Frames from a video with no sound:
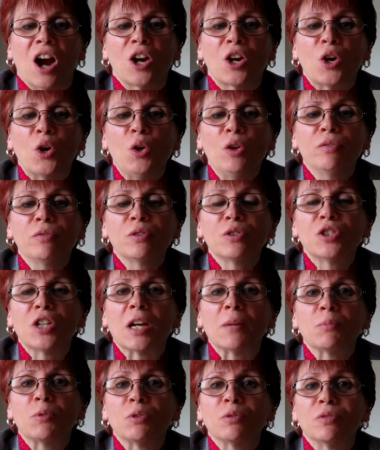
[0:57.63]
Our goal for
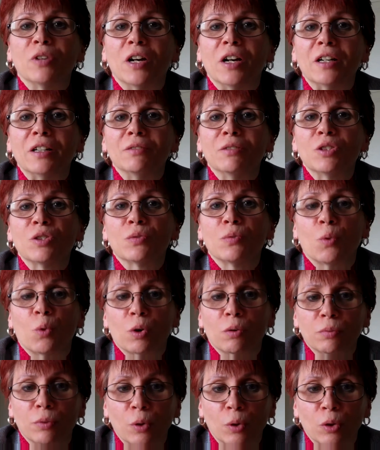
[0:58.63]
Chapter 5 is
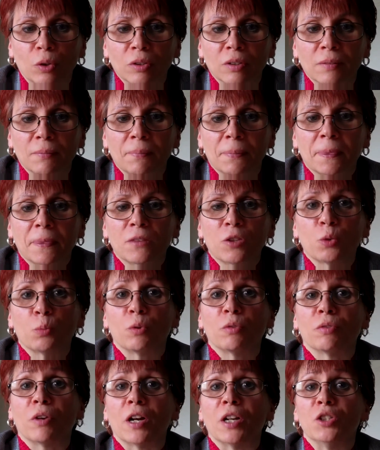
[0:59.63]
fourfold: to
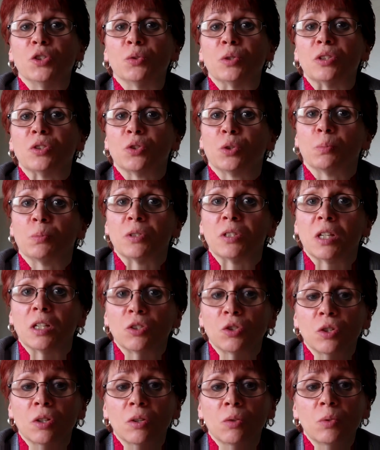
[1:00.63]
provide your
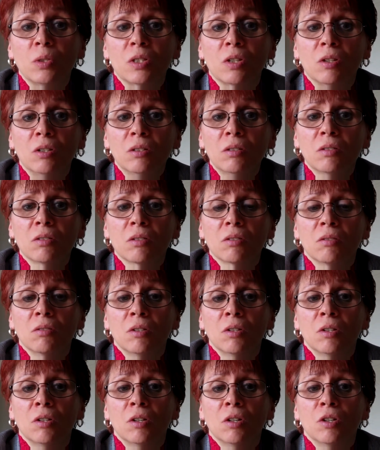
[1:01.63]
interpretation of the results,
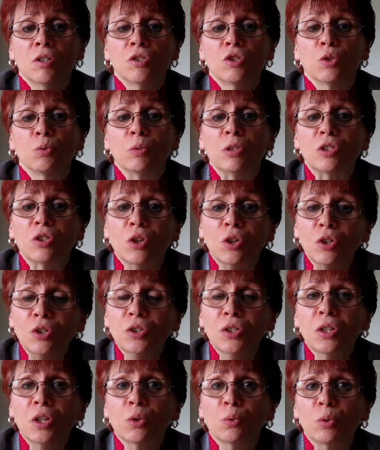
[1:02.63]
to return
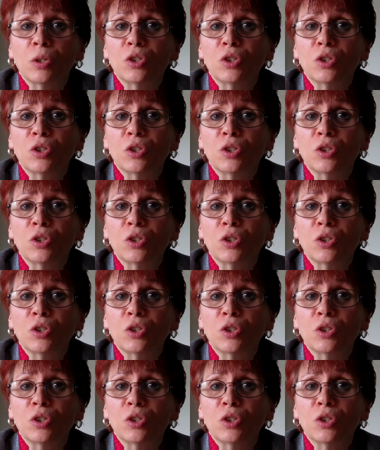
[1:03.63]
to the